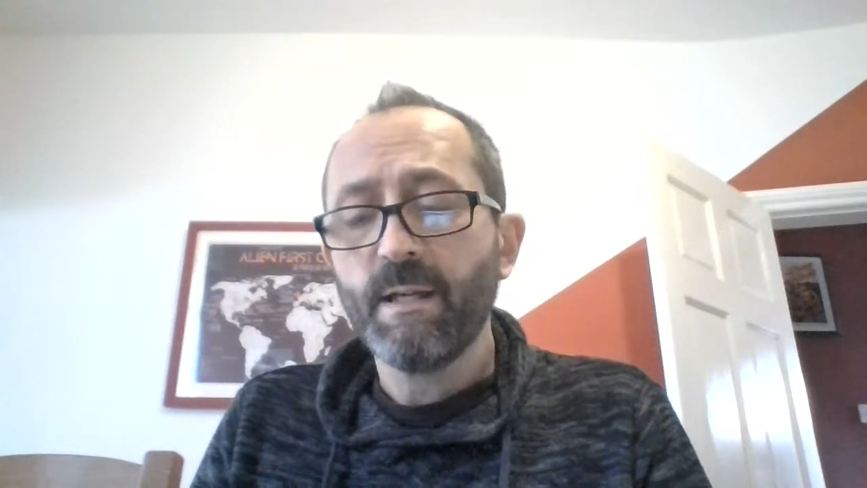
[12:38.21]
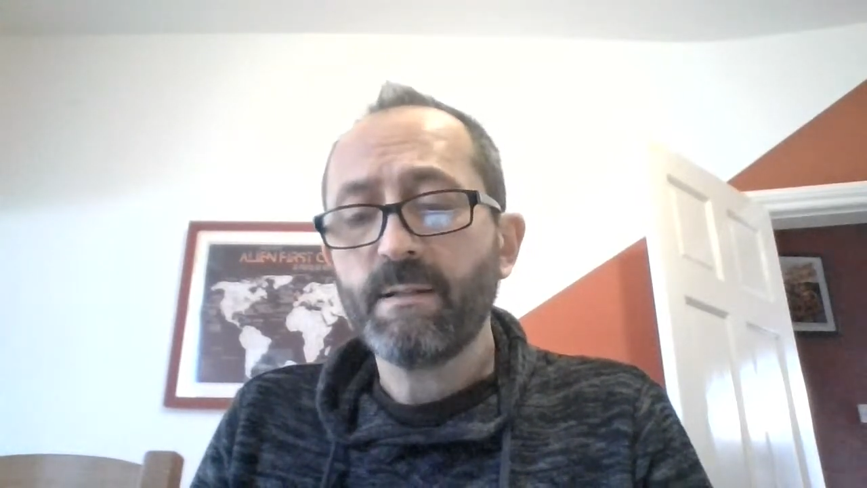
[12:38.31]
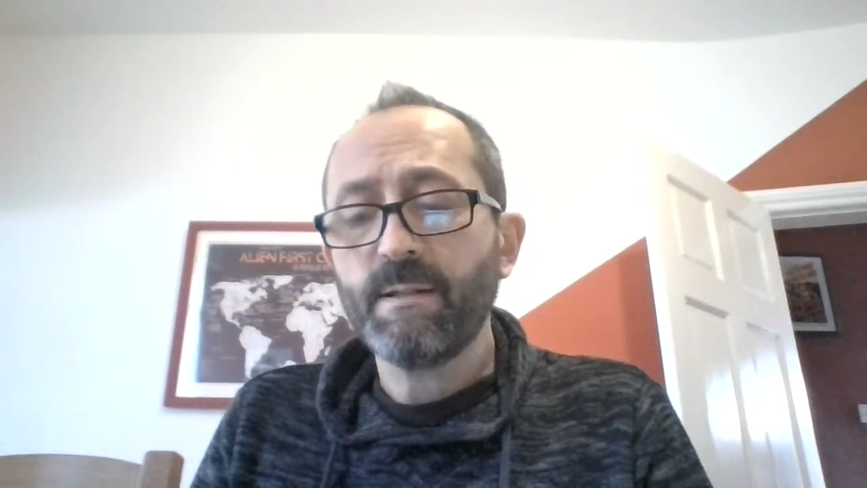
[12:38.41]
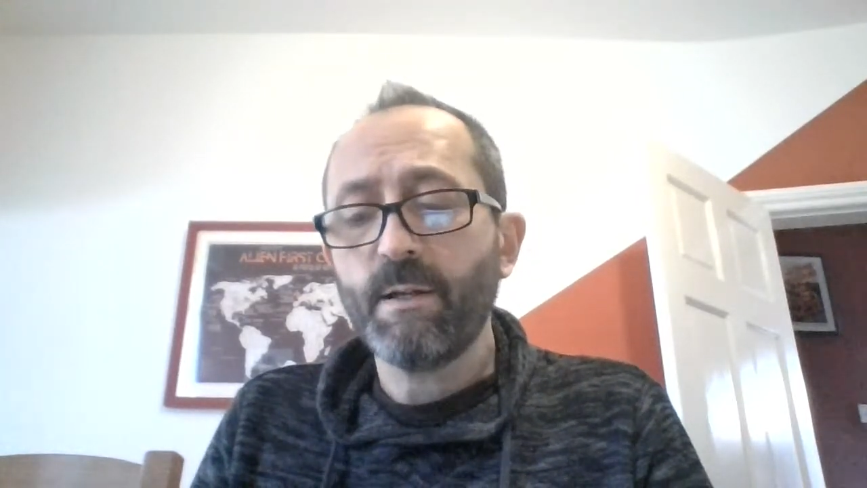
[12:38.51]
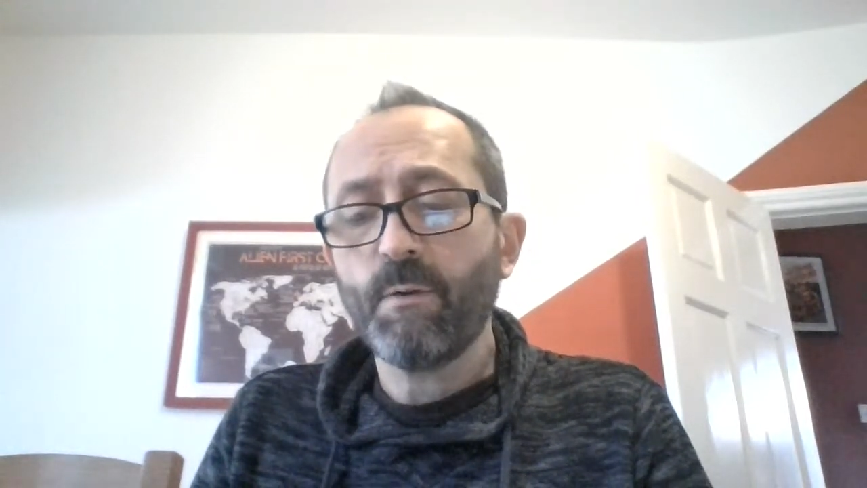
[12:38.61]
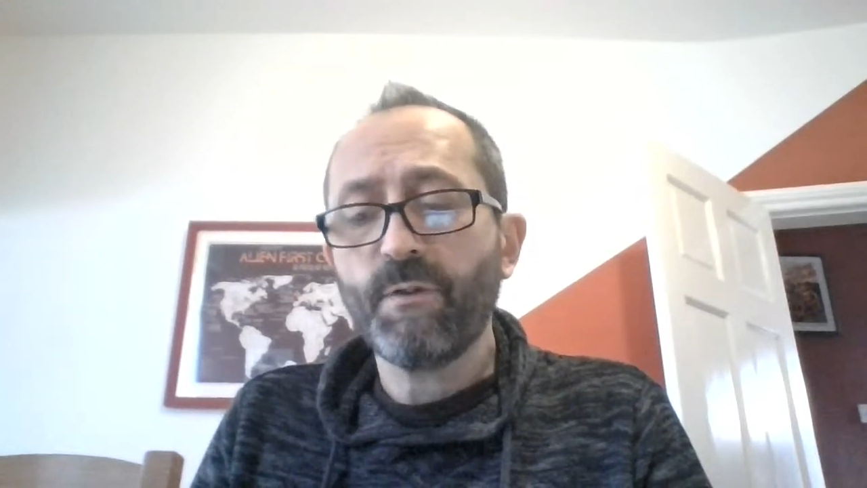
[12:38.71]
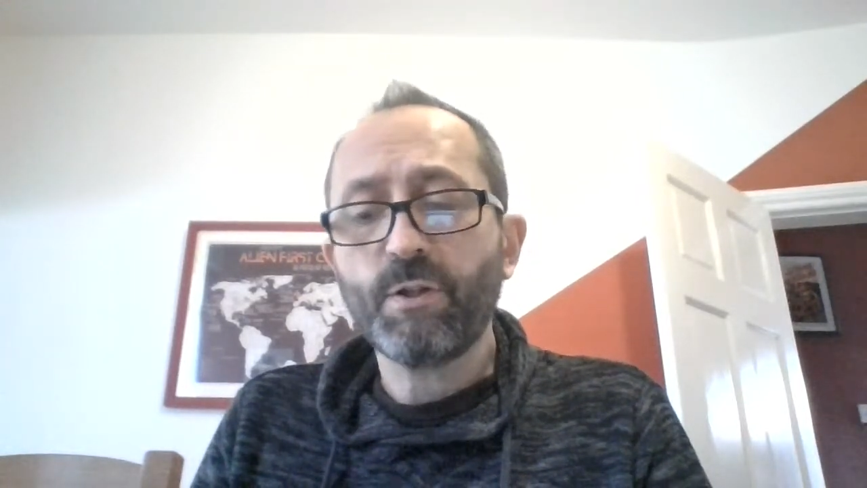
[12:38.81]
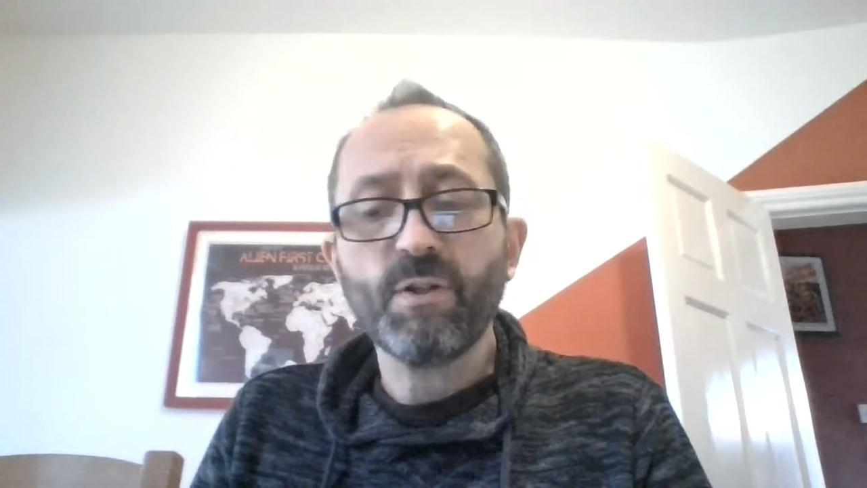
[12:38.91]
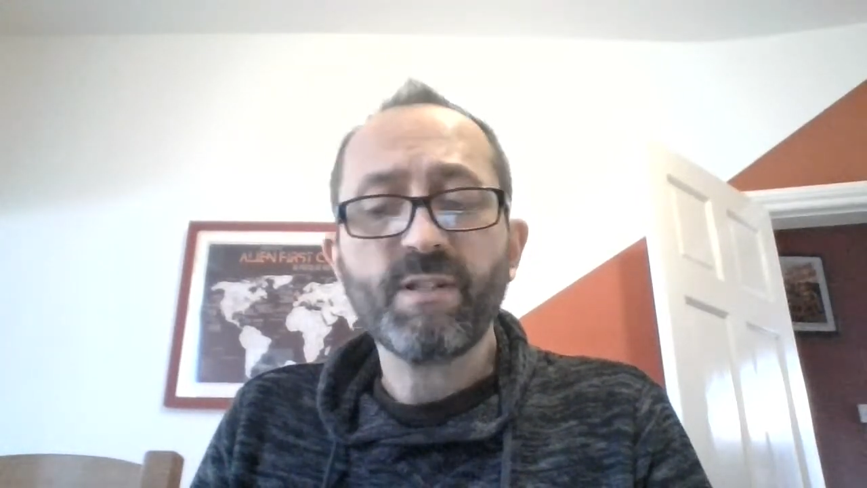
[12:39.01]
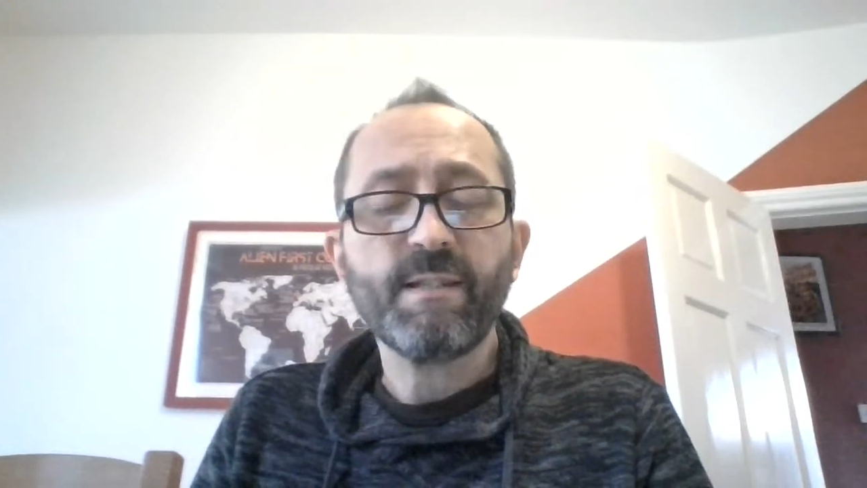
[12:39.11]
So for a
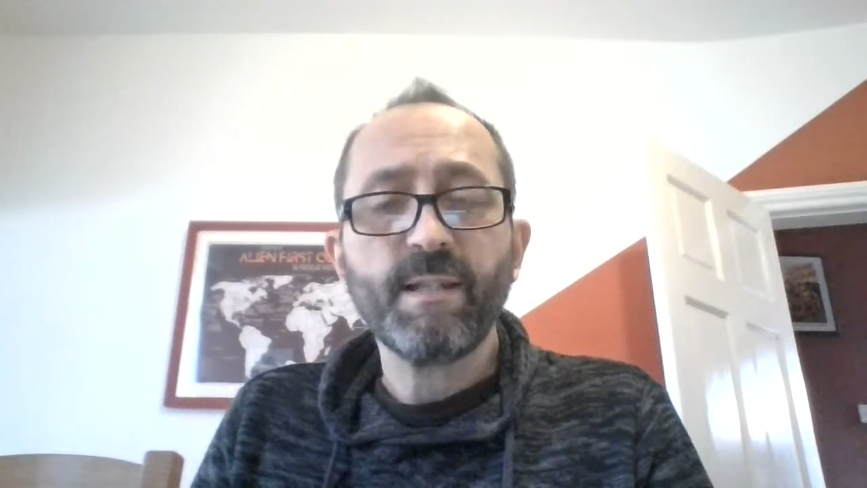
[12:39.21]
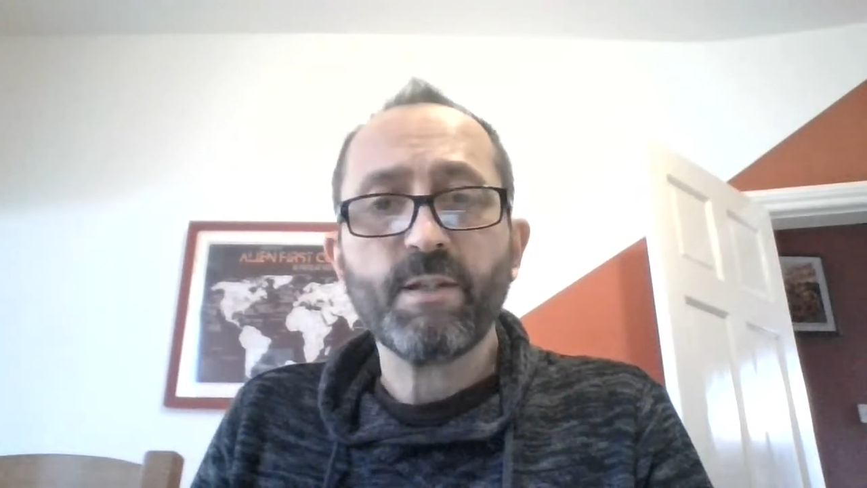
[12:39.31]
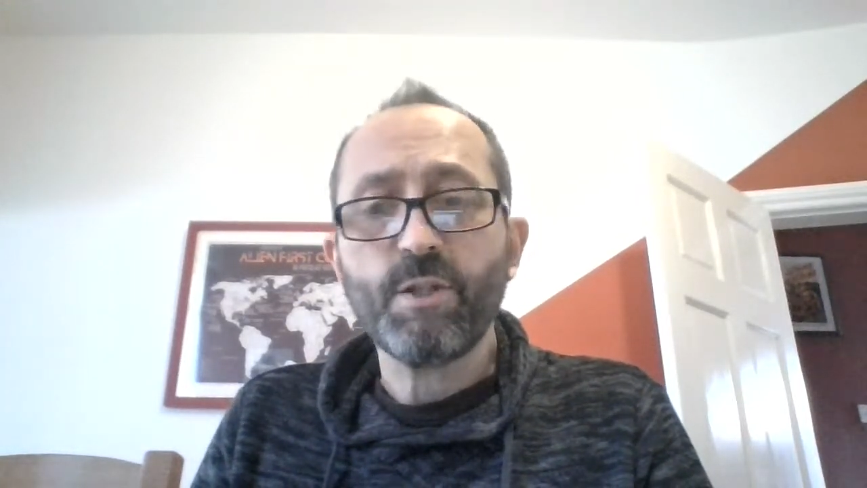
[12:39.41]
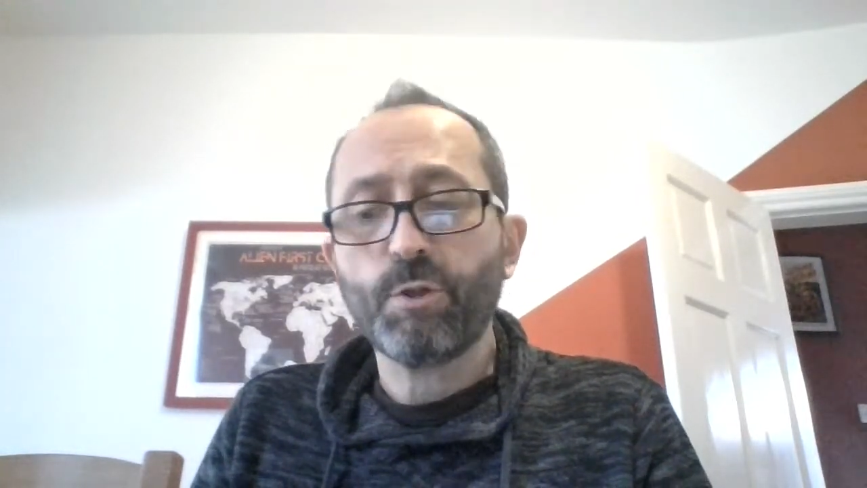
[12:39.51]
cost of 6,